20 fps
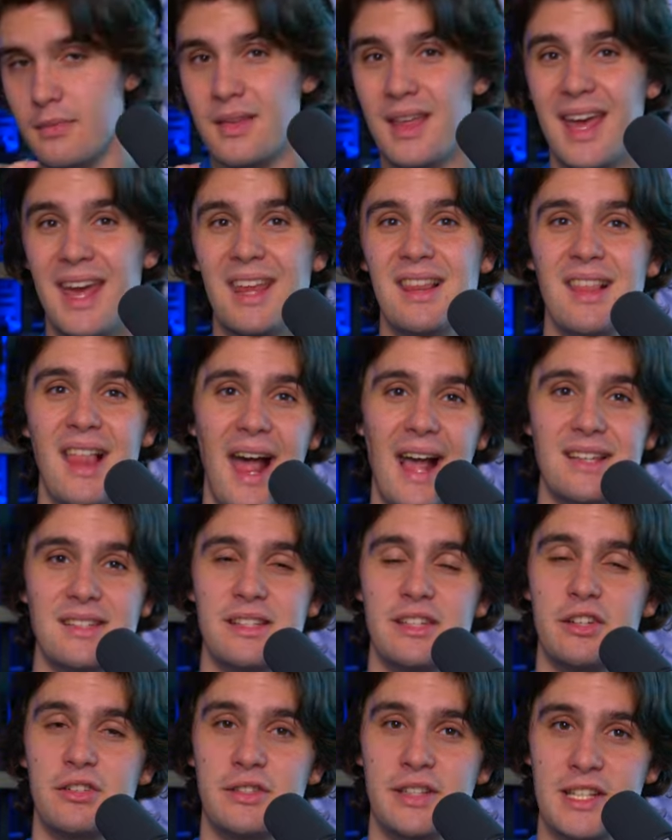And
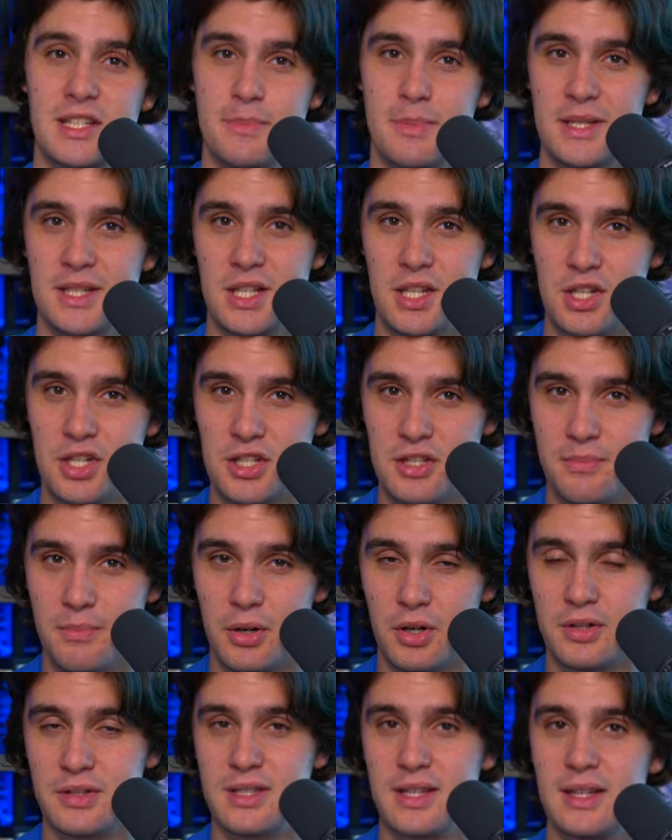lastly, your dispositions
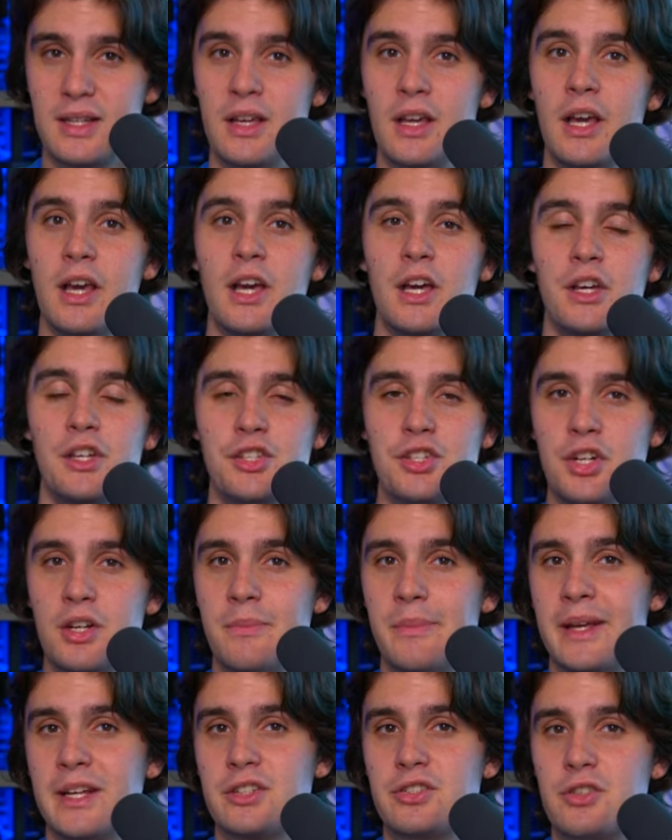person should
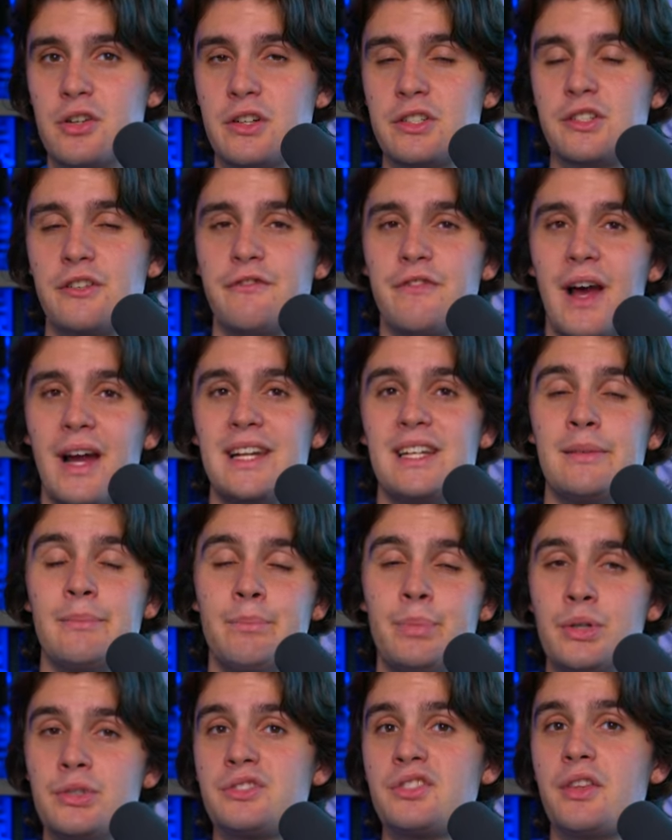be in charge of finding
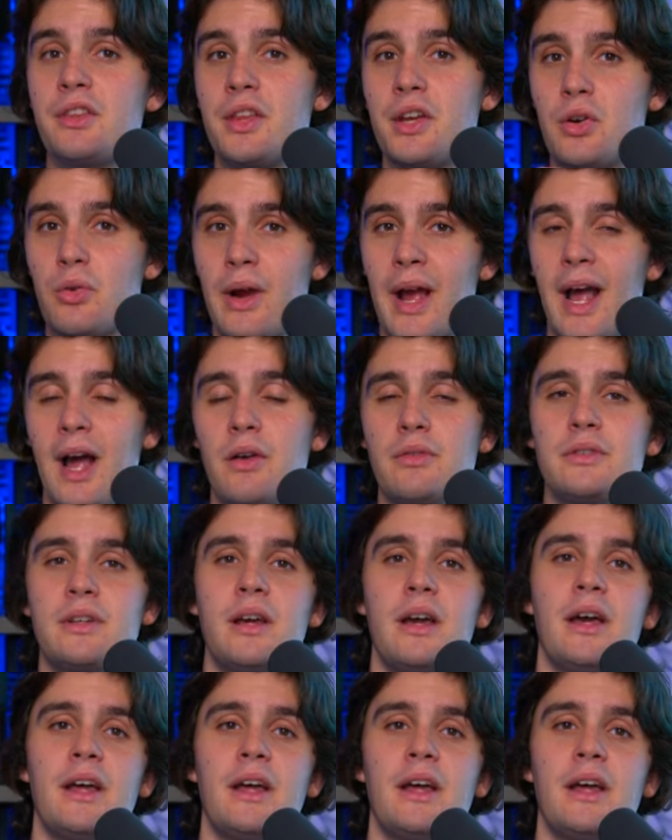boots on the ground.